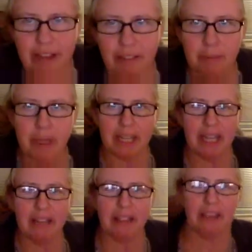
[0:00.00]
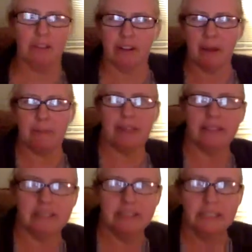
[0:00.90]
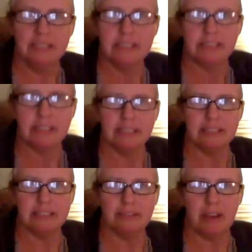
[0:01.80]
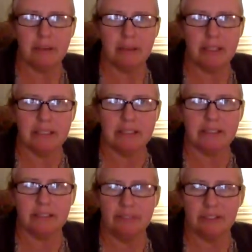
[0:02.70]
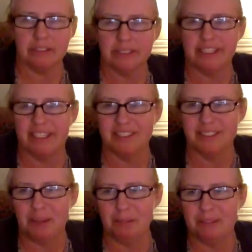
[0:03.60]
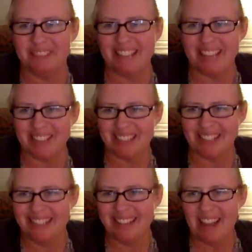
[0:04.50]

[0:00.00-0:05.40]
everybody. Thank you for coming to this fabulous first Zoom session